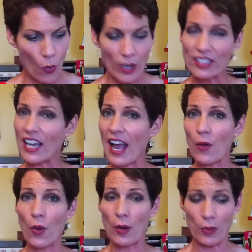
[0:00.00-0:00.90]
What
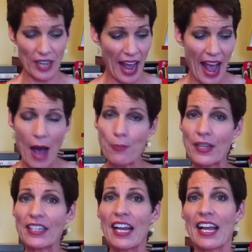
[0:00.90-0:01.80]
would
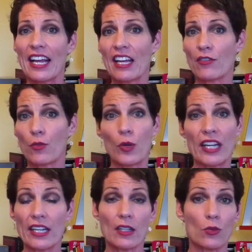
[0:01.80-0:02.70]
happen if
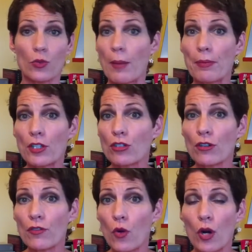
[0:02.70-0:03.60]
we rip a
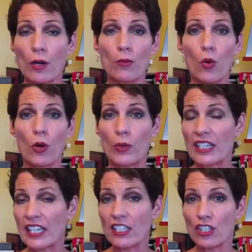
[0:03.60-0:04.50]
uniform or
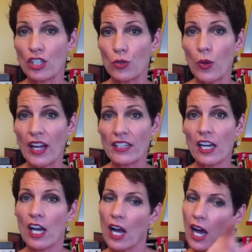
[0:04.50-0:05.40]
we need a new
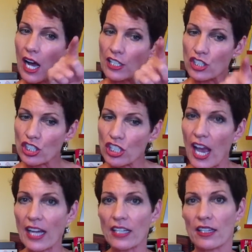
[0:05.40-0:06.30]
one? A
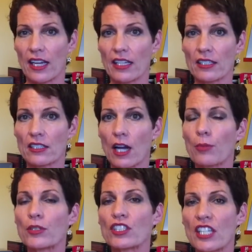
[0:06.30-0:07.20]
checklist,
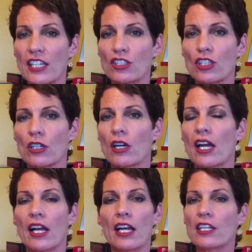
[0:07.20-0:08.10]
a
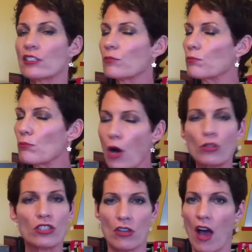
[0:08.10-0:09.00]
procedure, is
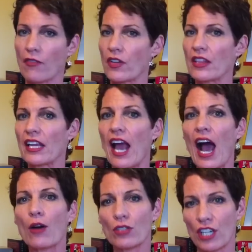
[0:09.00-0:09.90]
most often the
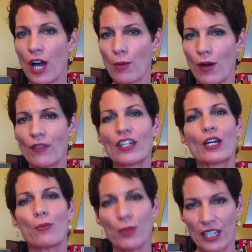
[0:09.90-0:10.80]
outcome of a
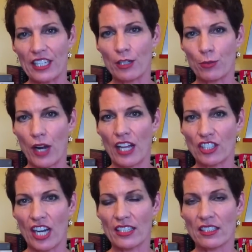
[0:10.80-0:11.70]
completed
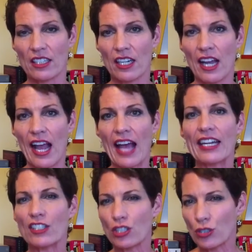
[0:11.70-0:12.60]
project.
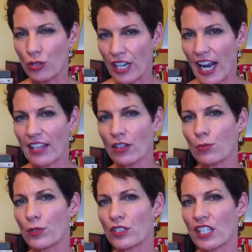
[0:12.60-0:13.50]
And as you create
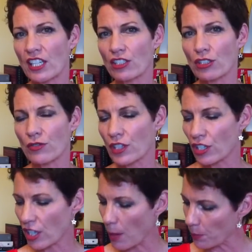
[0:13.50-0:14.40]
the procedures for
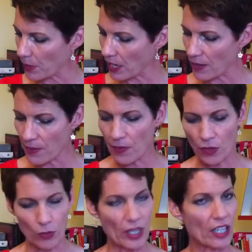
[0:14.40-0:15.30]
your company,
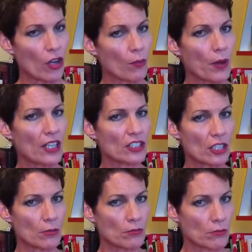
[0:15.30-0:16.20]
3-hole punch
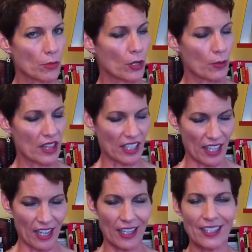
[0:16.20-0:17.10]
them, put them in the
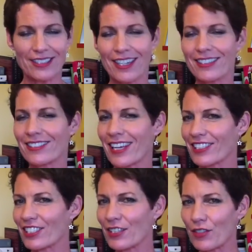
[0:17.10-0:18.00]
Getting It Done
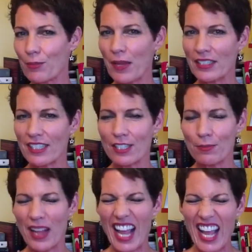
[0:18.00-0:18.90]
section of your
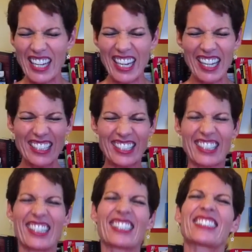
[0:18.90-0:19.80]
business plan.
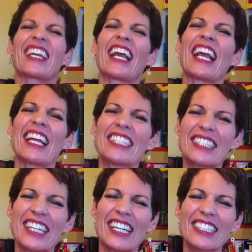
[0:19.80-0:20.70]
Isn't this
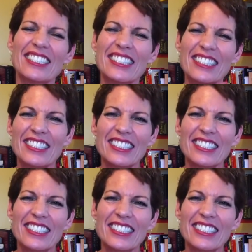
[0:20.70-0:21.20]
easy?